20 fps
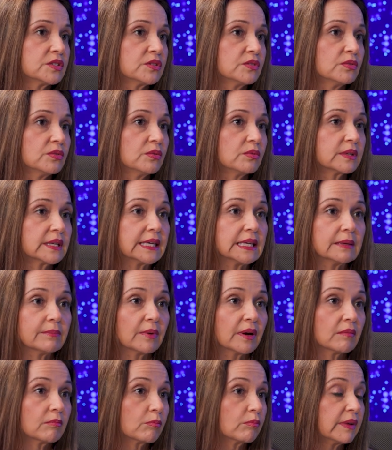to
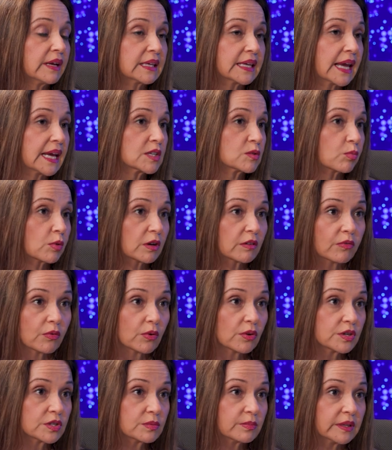keep an engaged
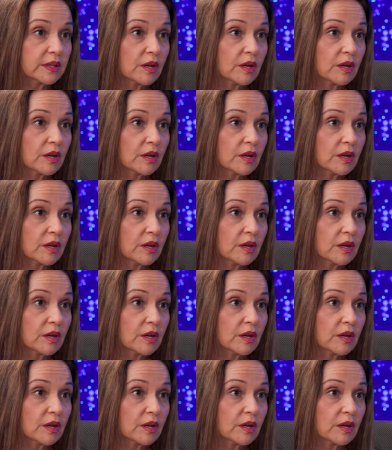workforce.